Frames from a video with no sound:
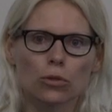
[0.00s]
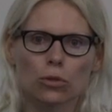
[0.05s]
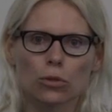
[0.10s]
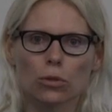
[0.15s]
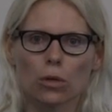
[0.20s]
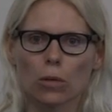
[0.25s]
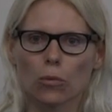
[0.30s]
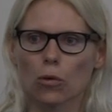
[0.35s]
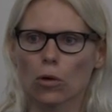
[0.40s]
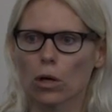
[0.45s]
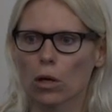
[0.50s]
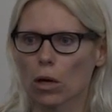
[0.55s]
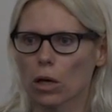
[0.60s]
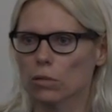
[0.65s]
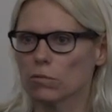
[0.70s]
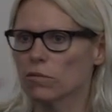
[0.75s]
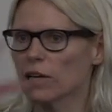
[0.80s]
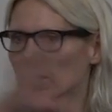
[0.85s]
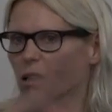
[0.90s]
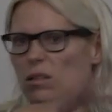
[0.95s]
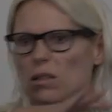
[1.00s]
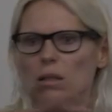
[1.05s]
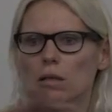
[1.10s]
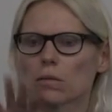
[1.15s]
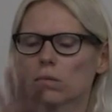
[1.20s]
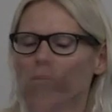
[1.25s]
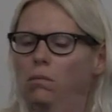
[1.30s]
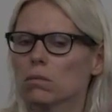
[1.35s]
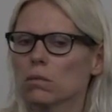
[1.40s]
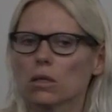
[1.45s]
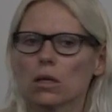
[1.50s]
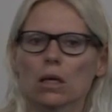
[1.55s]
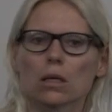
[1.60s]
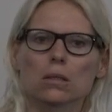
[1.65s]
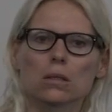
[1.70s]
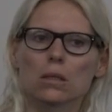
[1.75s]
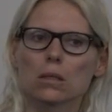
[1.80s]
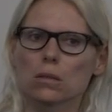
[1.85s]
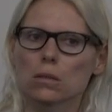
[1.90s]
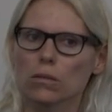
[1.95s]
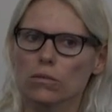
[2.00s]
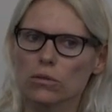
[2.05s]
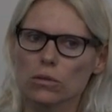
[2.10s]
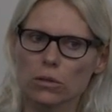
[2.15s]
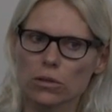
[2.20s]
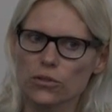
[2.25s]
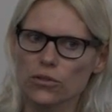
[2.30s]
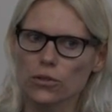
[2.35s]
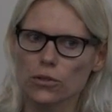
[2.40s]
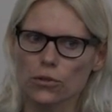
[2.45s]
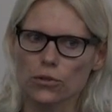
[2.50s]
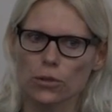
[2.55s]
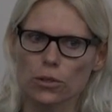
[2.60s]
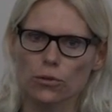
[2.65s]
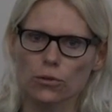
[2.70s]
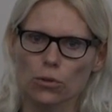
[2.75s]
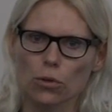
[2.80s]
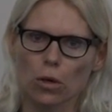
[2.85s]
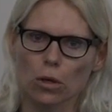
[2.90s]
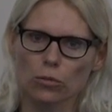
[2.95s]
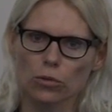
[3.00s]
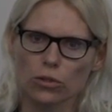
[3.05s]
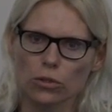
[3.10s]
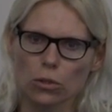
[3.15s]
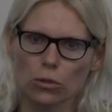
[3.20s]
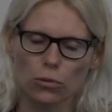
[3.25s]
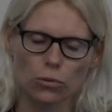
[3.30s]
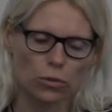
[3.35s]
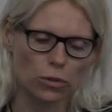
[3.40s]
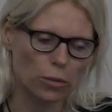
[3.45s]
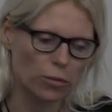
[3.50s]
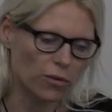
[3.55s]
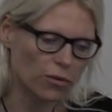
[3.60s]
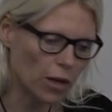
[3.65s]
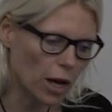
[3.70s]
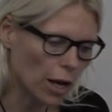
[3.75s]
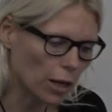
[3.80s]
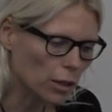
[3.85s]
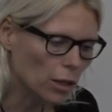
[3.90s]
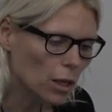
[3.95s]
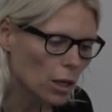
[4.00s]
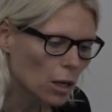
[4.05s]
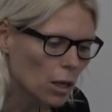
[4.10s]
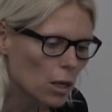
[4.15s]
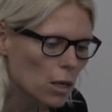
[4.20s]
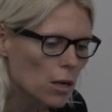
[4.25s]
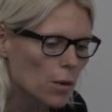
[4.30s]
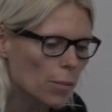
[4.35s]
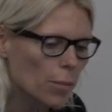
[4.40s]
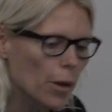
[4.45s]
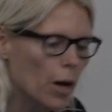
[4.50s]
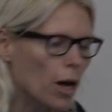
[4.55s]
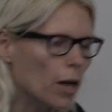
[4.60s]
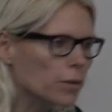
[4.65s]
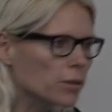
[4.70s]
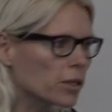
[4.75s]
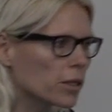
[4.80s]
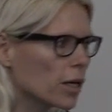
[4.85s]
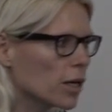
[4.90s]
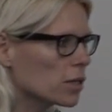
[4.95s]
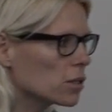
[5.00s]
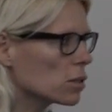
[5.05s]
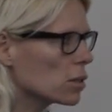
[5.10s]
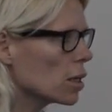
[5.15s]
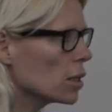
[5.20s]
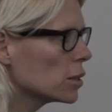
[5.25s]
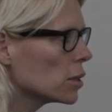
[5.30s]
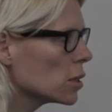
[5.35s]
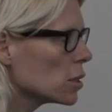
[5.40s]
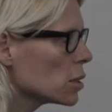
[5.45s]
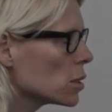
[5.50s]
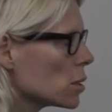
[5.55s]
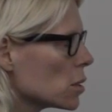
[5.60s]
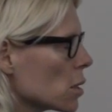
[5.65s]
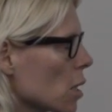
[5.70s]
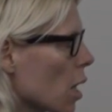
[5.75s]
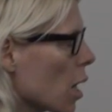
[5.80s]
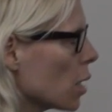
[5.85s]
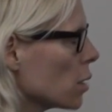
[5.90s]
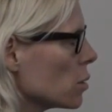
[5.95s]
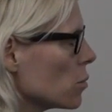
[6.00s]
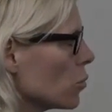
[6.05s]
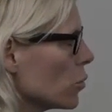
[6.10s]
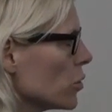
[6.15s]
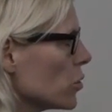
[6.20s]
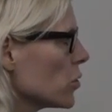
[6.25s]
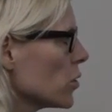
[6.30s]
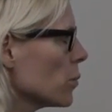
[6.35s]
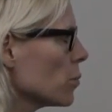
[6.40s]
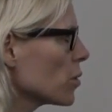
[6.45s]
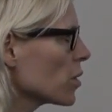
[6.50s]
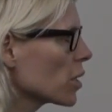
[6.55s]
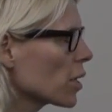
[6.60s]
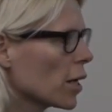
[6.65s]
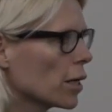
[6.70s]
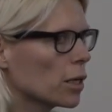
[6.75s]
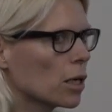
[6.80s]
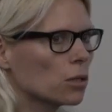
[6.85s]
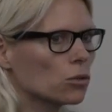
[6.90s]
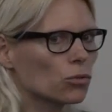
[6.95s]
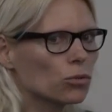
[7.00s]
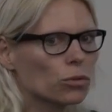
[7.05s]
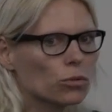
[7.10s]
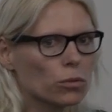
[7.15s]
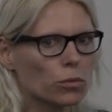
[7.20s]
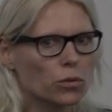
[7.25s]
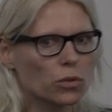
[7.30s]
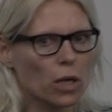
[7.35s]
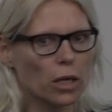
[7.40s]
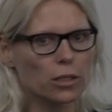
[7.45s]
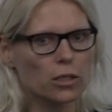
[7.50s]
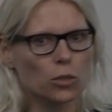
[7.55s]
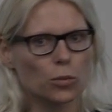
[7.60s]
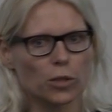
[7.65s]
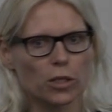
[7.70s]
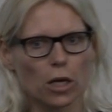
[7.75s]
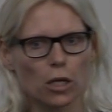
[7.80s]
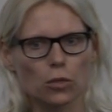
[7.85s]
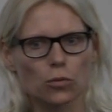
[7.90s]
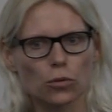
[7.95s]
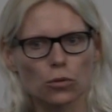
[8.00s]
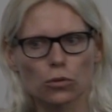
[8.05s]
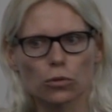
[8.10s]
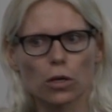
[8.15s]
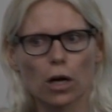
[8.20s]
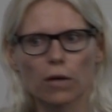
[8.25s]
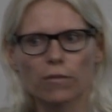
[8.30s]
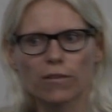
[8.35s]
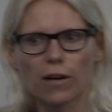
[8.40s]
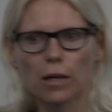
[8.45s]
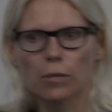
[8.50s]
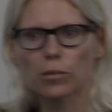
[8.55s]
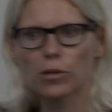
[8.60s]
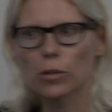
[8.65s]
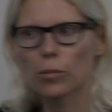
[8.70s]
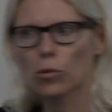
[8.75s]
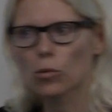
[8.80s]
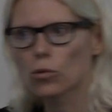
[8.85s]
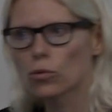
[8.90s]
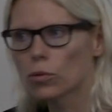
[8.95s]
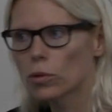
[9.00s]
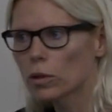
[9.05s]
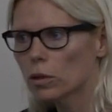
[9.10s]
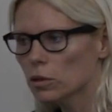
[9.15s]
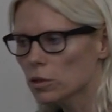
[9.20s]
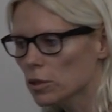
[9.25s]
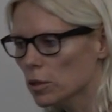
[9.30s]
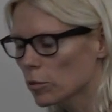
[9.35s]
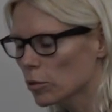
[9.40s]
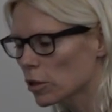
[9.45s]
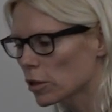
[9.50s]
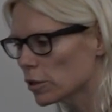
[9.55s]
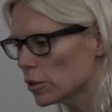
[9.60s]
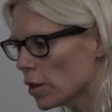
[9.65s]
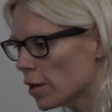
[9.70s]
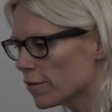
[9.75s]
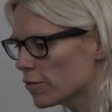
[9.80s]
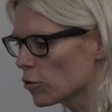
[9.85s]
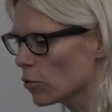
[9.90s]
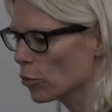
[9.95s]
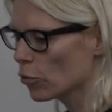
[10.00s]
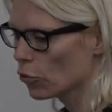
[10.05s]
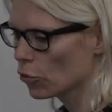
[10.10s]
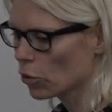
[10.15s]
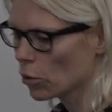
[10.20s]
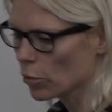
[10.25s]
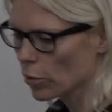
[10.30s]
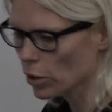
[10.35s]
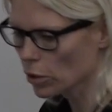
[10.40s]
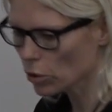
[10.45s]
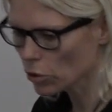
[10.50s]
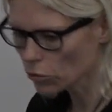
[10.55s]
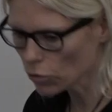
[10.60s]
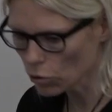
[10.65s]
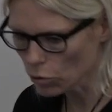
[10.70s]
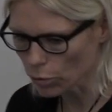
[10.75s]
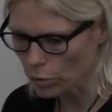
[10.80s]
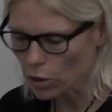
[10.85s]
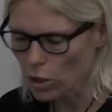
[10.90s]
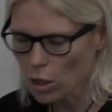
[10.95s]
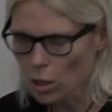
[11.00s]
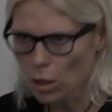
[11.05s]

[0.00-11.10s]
do are more on regular cases of synesthesia and so on. We still do some of that. But the case studies, we simply cannot do group studies because we do not find people who are similar enough to put them in a group